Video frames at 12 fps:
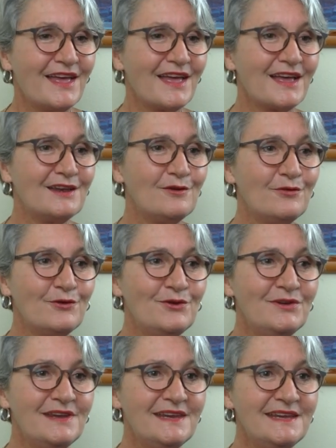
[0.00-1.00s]
And if you
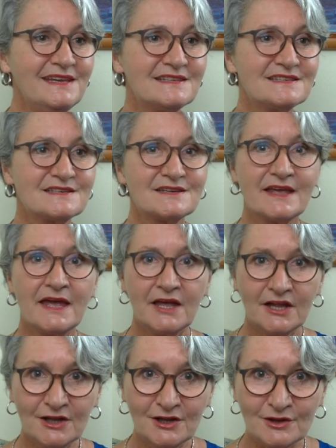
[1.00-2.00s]
need
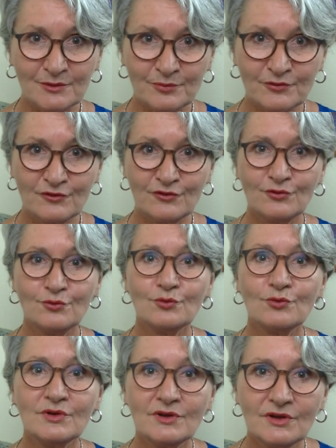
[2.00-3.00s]
help to
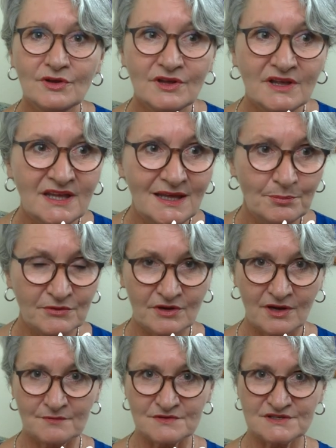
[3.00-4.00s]
keep the
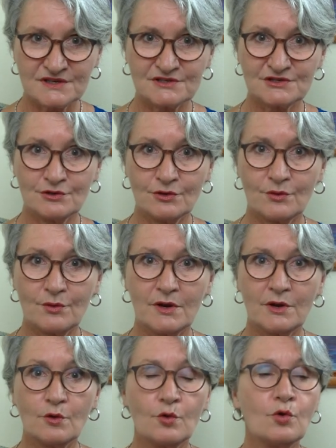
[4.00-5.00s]
conversation going
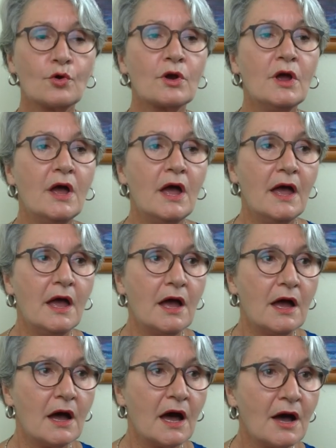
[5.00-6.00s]
or
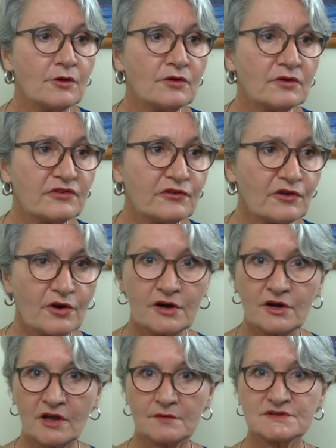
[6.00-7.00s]
how to start
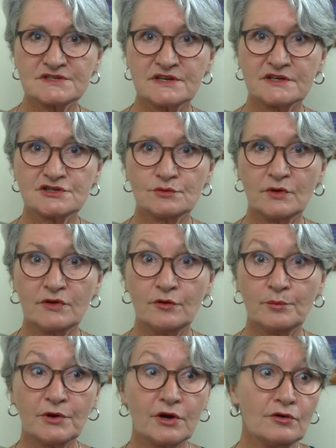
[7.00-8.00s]
a conversation with your
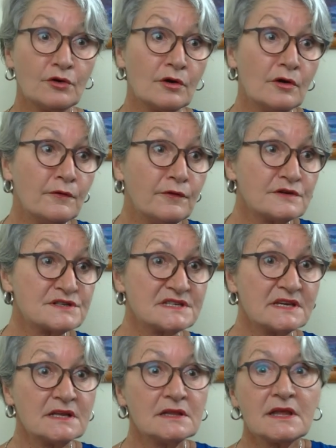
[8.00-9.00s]
partner if you're
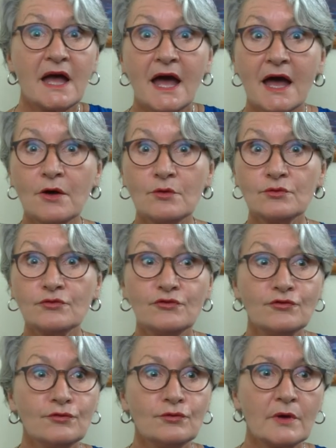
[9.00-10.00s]
single how
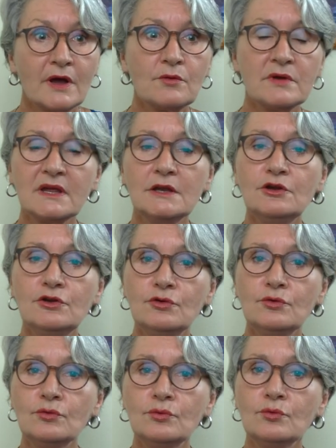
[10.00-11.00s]
to how can
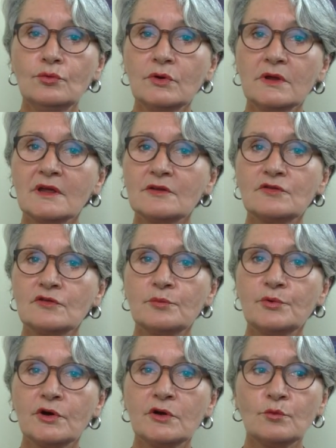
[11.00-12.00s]
you get to the
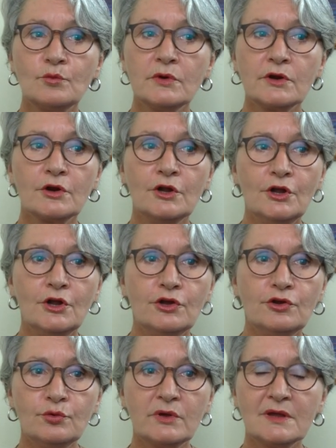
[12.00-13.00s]
point where
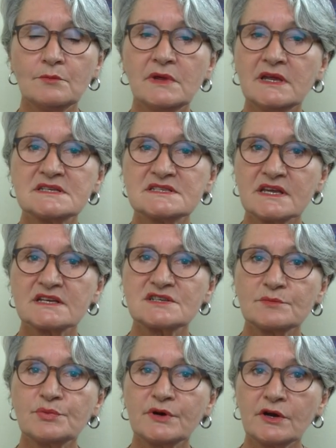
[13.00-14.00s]
you can make sex a
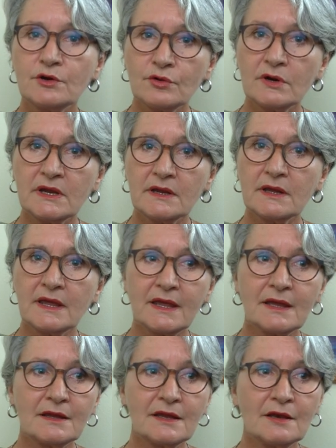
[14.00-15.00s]
priority
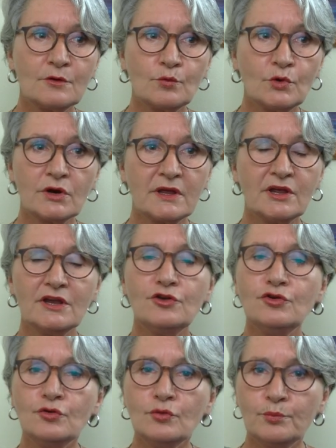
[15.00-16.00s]
again and what can
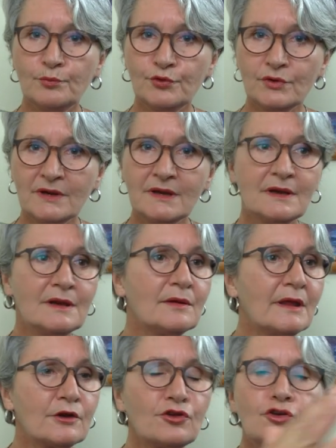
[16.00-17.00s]
you put in in
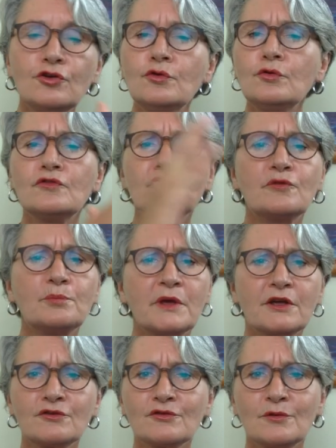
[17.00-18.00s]
that huge
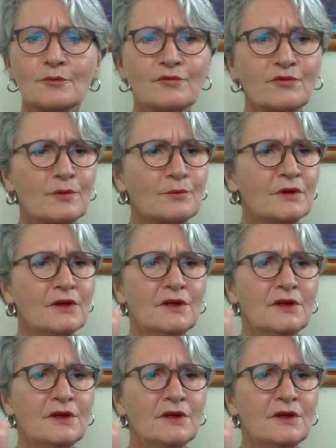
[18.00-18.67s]
spectrum from